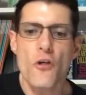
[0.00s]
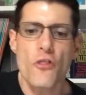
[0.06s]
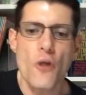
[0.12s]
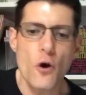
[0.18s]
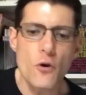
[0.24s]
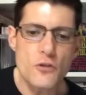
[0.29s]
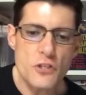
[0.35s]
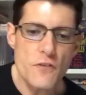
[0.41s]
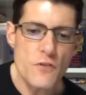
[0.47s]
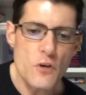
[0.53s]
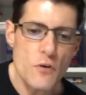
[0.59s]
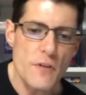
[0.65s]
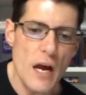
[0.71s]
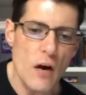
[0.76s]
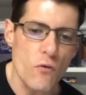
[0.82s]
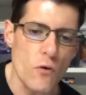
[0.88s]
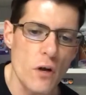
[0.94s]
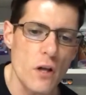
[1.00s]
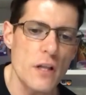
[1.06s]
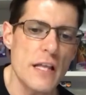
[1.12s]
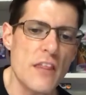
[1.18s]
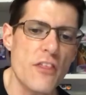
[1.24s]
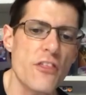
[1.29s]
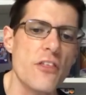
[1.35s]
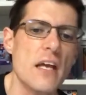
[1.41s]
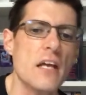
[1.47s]
Those of you that
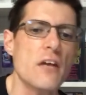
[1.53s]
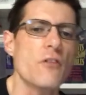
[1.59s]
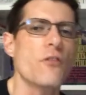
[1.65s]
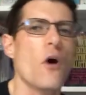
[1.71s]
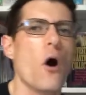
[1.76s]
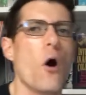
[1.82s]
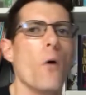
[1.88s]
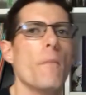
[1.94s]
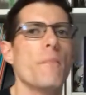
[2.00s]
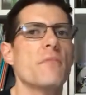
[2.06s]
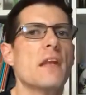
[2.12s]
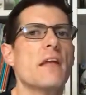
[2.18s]
really think, though,